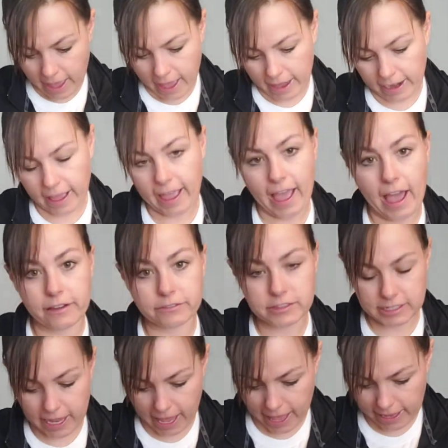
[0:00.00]
And I have
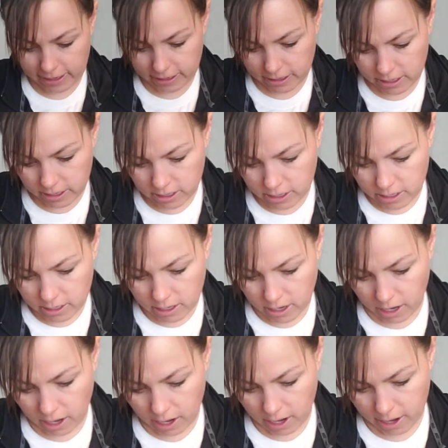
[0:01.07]
10
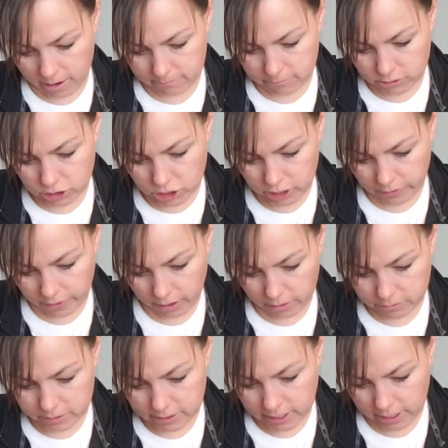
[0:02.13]

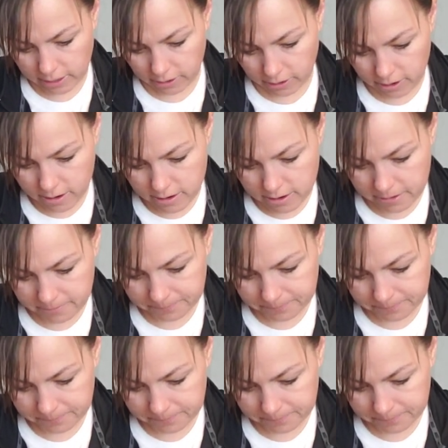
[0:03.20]
Cheerios here.